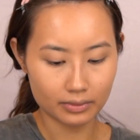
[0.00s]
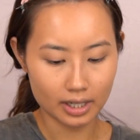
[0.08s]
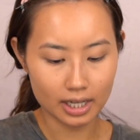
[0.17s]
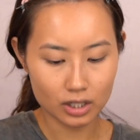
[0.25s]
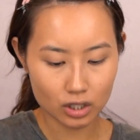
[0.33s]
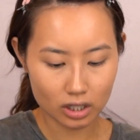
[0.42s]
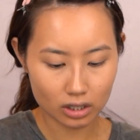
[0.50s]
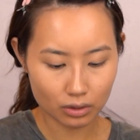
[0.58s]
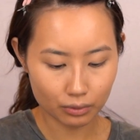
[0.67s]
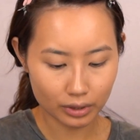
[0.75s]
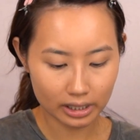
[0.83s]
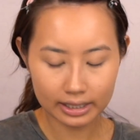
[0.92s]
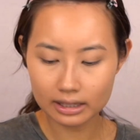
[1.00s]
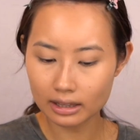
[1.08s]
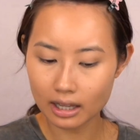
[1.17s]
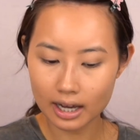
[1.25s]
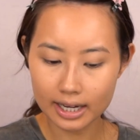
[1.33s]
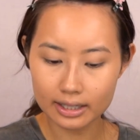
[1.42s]
It's just a really
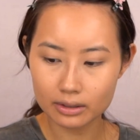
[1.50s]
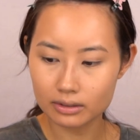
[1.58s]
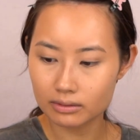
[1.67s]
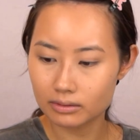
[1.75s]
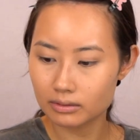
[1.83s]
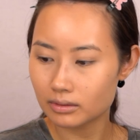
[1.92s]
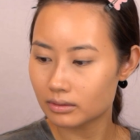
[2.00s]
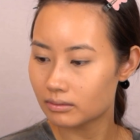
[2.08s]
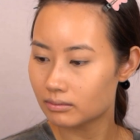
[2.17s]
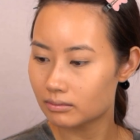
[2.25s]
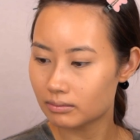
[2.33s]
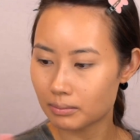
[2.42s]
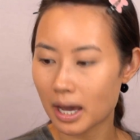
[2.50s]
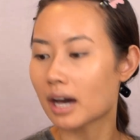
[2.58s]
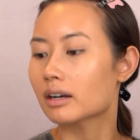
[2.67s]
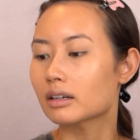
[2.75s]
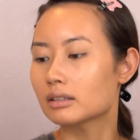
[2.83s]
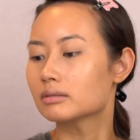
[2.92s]
light
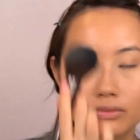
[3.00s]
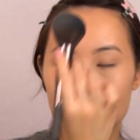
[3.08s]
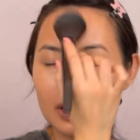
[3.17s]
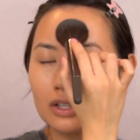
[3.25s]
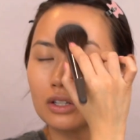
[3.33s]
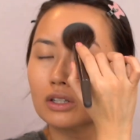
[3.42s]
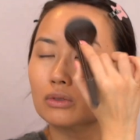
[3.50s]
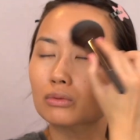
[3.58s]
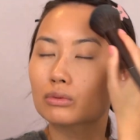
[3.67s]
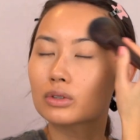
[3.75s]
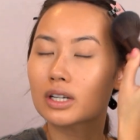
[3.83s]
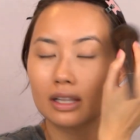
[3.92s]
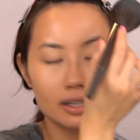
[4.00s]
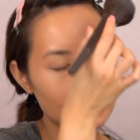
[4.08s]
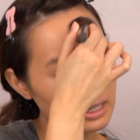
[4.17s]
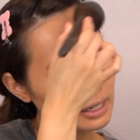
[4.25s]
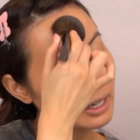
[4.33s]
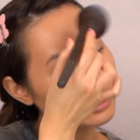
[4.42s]
powder. It's just
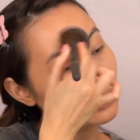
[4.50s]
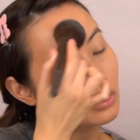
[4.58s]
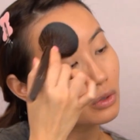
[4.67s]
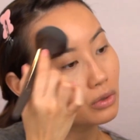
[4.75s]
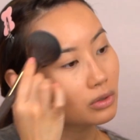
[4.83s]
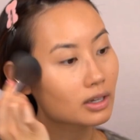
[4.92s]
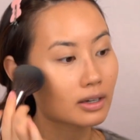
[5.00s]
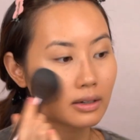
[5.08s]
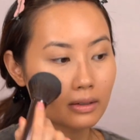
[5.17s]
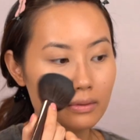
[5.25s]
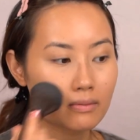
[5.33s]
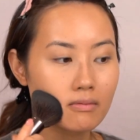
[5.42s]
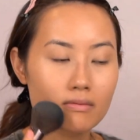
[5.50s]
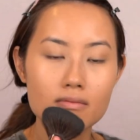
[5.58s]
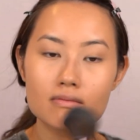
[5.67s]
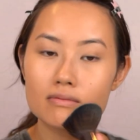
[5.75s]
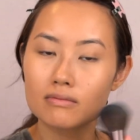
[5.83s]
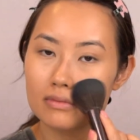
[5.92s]
really natural, like
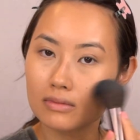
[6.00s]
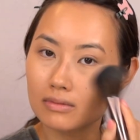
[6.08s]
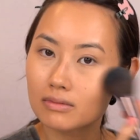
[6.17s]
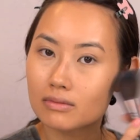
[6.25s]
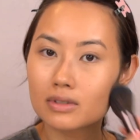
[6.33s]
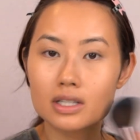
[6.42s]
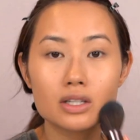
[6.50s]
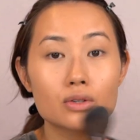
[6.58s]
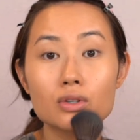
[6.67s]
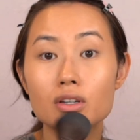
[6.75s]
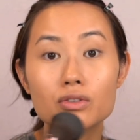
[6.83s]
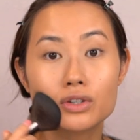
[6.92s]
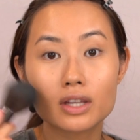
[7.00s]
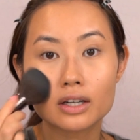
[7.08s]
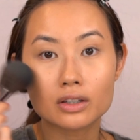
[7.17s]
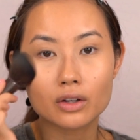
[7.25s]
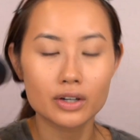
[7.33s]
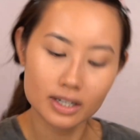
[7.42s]
still gives you
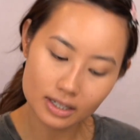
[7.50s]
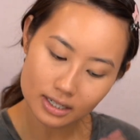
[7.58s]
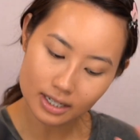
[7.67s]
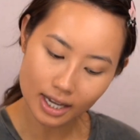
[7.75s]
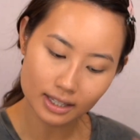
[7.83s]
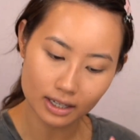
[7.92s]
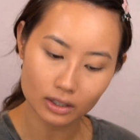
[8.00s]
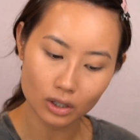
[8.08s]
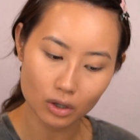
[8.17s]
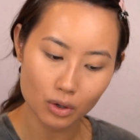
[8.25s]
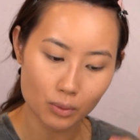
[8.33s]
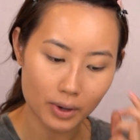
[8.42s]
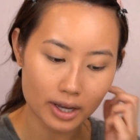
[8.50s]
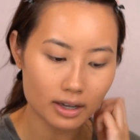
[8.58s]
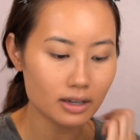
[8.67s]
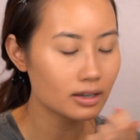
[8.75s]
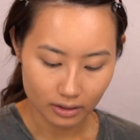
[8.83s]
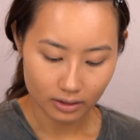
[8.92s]
that glow. It doesn't take that glow
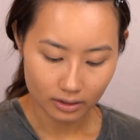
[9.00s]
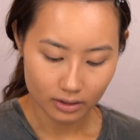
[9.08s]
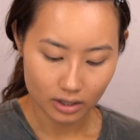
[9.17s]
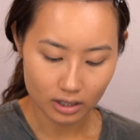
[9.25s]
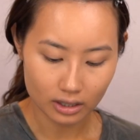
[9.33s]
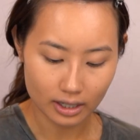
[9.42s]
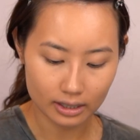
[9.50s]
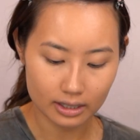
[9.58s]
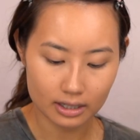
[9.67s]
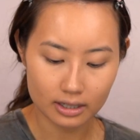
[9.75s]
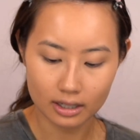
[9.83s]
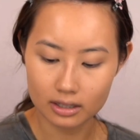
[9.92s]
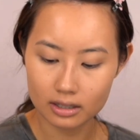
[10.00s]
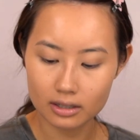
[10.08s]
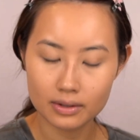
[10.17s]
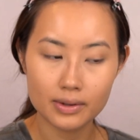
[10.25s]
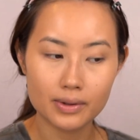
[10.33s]
away, just lightly sets.